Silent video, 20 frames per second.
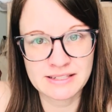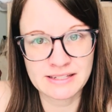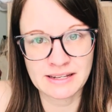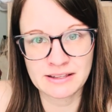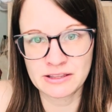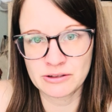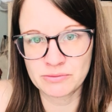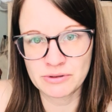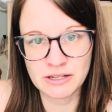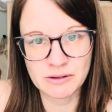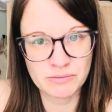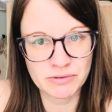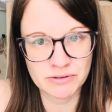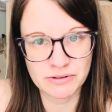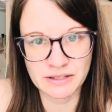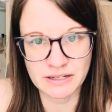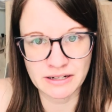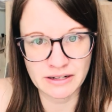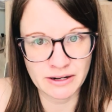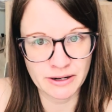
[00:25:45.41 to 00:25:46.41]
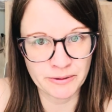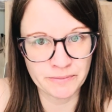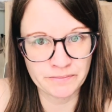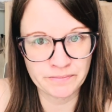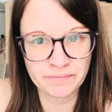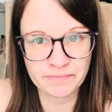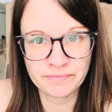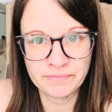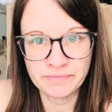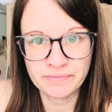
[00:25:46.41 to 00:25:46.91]
and the people there
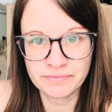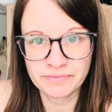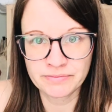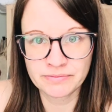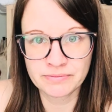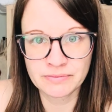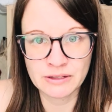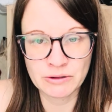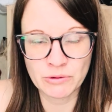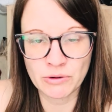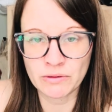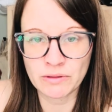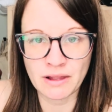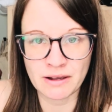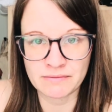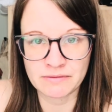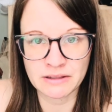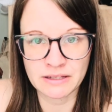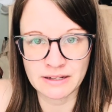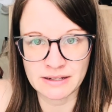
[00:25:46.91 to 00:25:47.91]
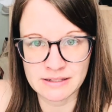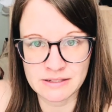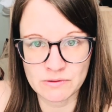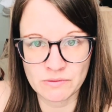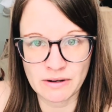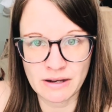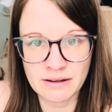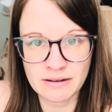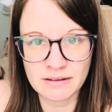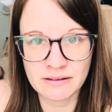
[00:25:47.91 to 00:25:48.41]
were lovely as
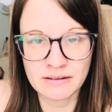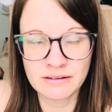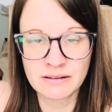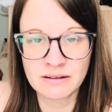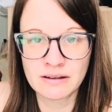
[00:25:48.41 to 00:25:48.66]
well.